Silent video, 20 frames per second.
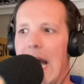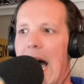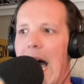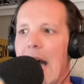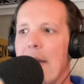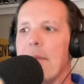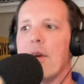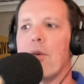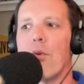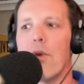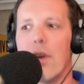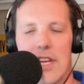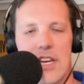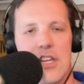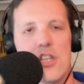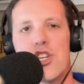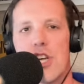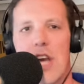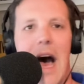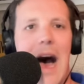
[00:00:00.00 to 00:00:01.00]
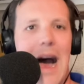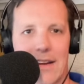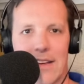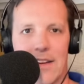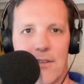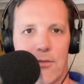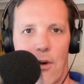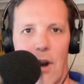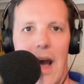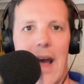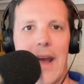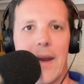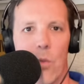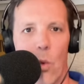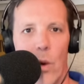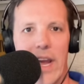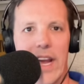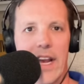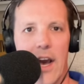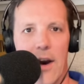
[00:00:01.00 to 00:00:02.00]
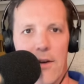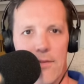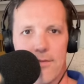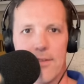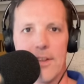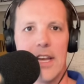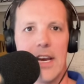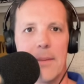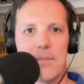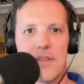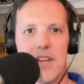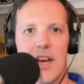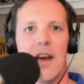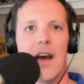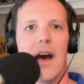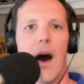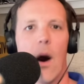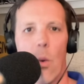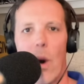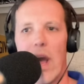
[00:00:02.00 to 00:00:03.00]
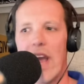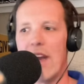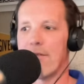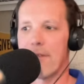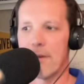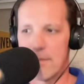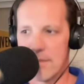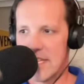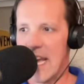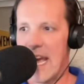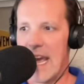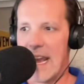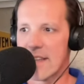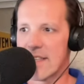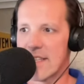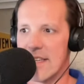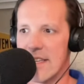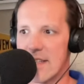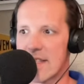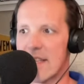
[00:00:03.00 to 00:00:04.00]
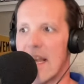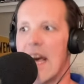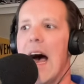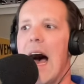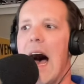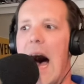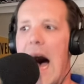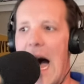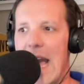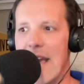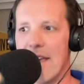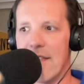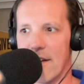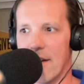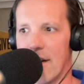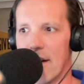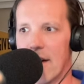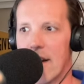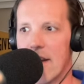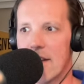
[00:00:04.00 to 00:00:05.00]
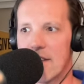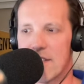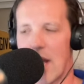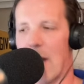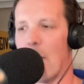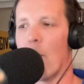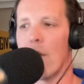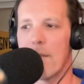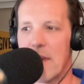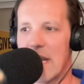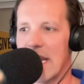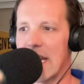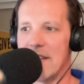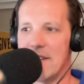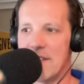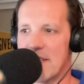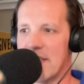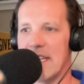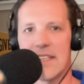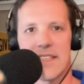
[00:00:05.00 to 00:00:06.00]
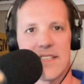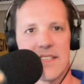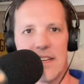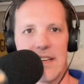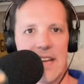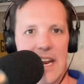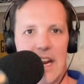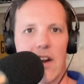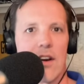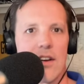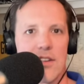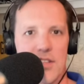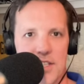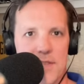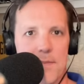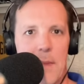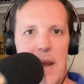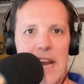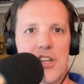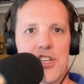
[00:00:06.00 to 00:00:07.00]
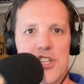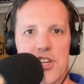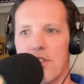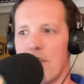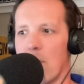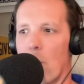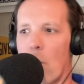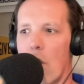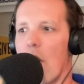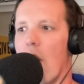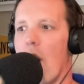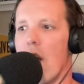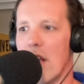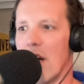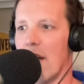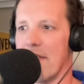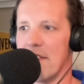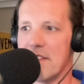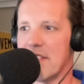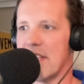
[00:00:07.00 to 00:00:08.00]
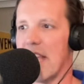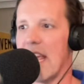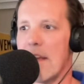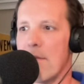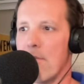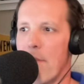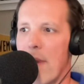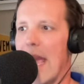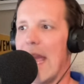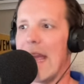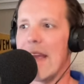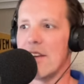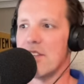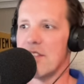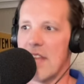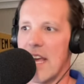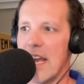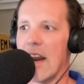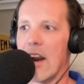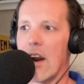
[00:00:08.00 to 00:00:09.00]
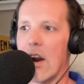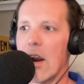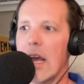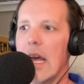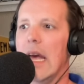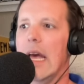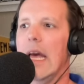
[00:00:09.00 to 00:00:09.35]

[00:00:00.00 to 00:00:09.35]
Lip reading: I'd be really shocked if Ryan Wingo flipped away from Texas either. So I want to be consistent here and just make sure that we're all on the same page there.